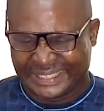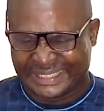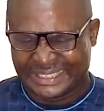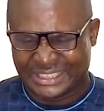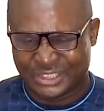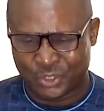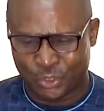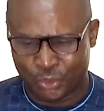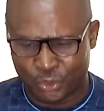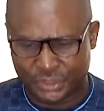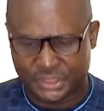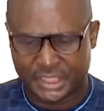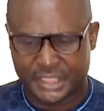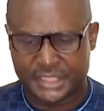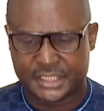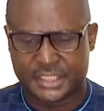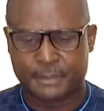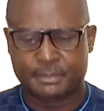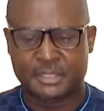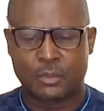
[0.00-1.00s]
is
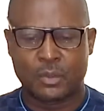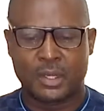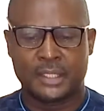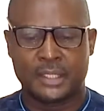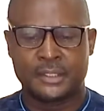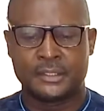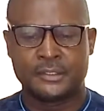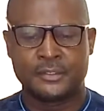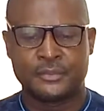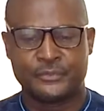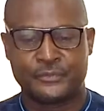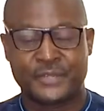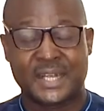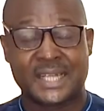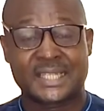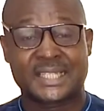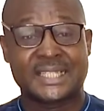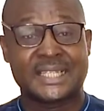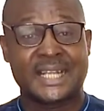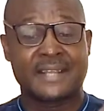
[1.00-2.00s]
Colossians chapter 1
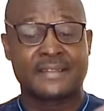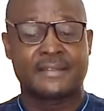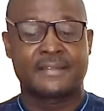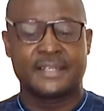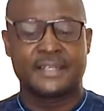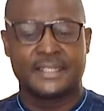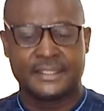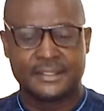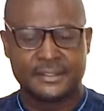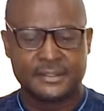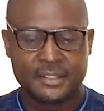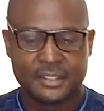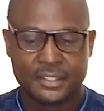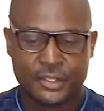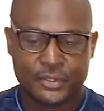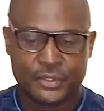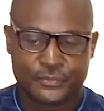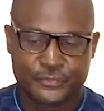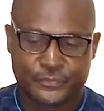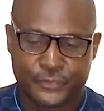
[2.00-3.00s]
verse 19
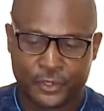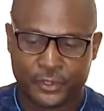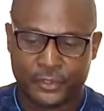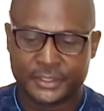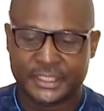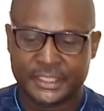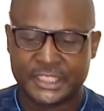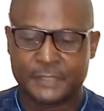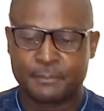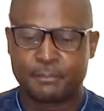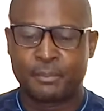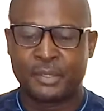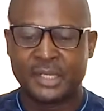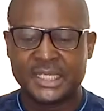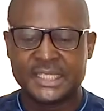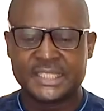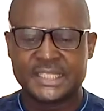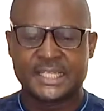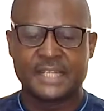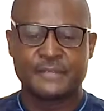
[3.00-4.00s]
for it
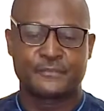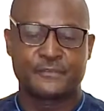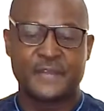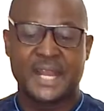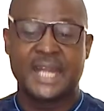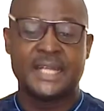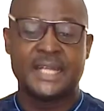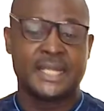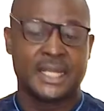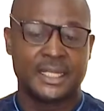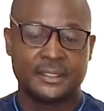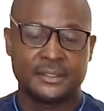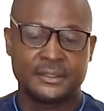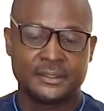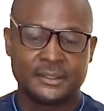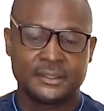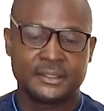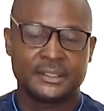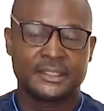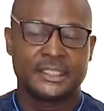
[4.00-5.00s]
pleased the Father,
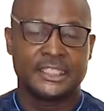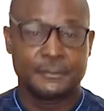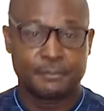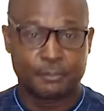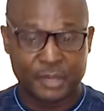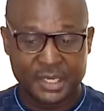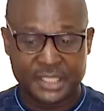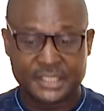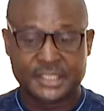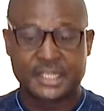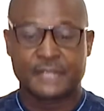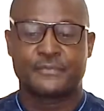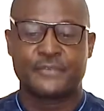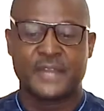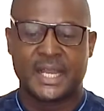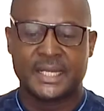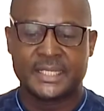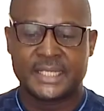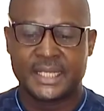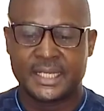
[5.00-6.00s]
it pleased the
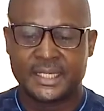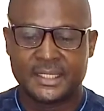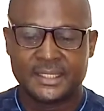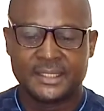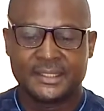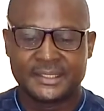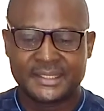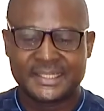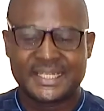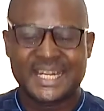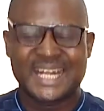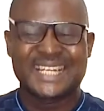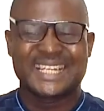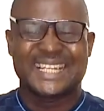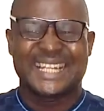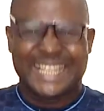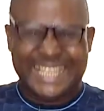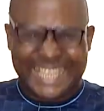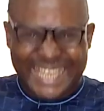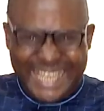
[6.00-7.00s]
Father
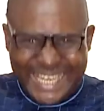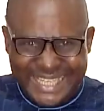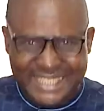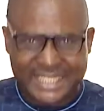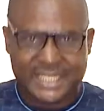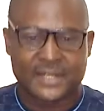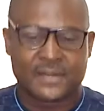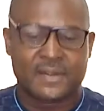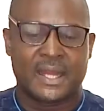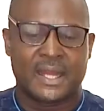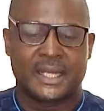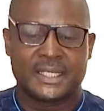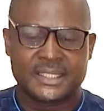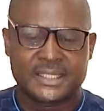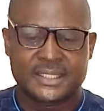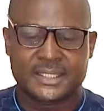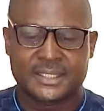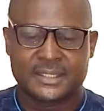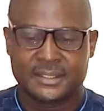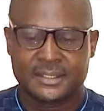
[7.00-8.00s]
that in
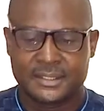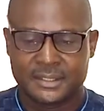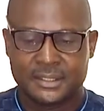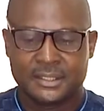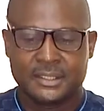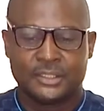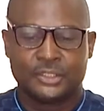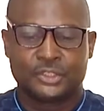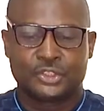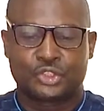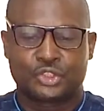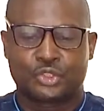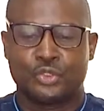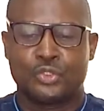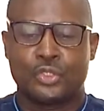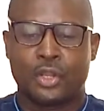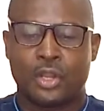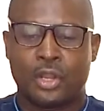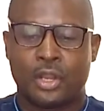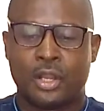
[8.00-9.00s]
Christ
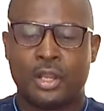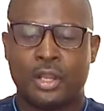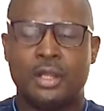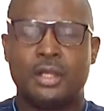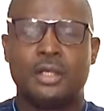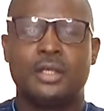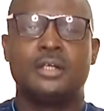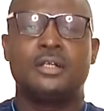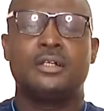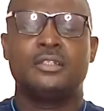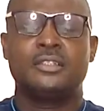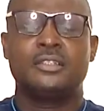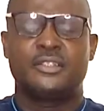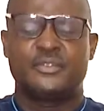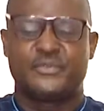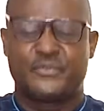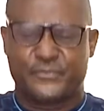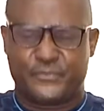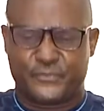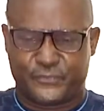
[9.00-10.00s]
should all
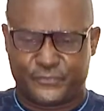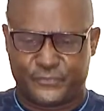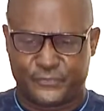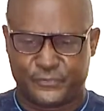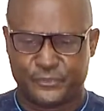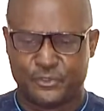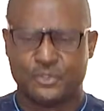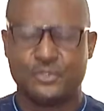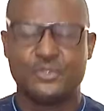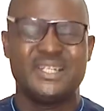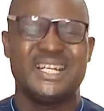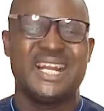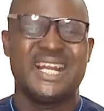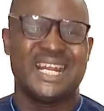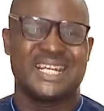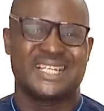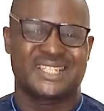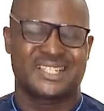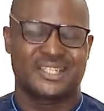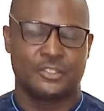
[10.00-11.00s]

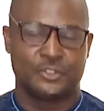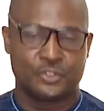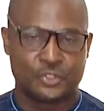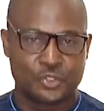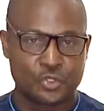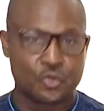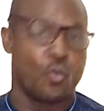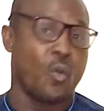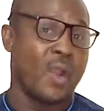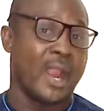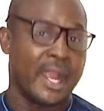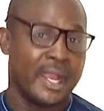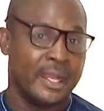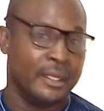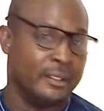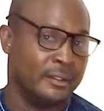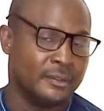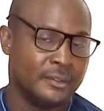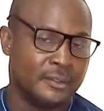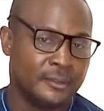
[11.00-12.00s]
fullness dwell.
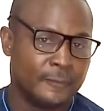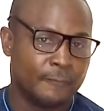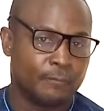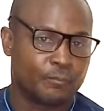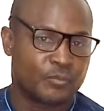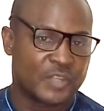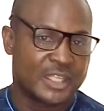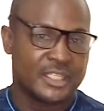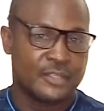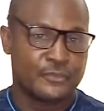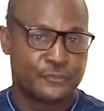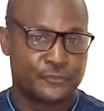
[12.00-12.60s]
Now, the